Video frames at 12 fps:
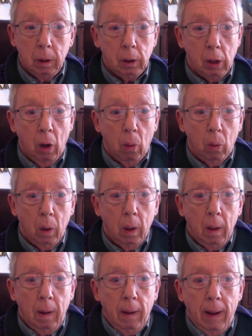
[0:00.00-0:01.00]
go.
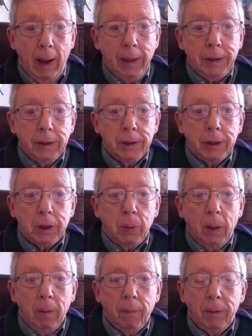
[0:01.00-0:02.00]
Exodus
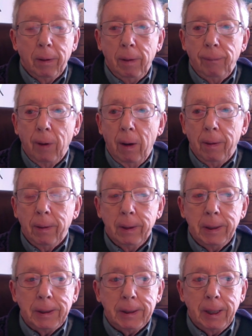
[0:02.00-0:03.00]
12, 35,
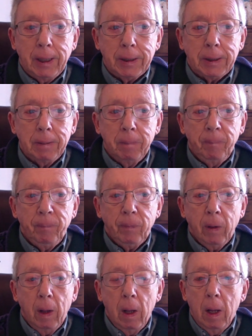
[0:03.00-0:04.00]
36.
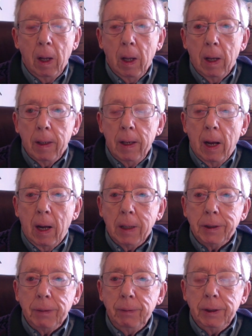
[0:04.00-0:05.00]
Now,
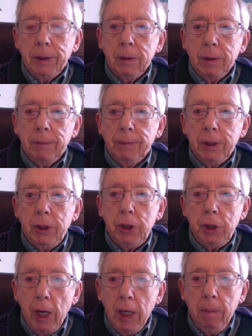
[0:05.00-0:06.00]
as a result of this
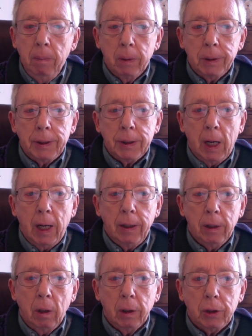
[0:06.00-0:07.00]
shameless
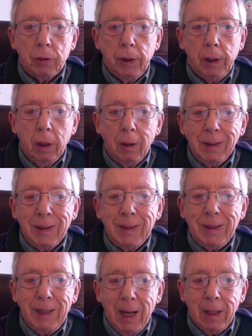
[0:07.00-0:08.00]
idolatry, God
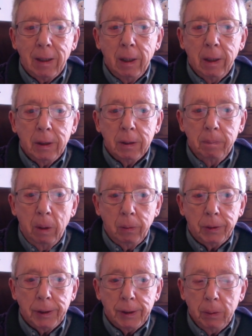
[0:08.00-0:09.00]
said to
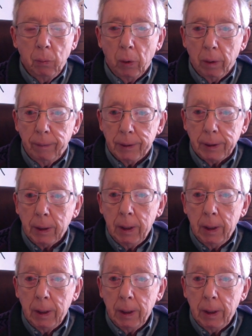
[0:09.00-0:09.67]
Moses in one of his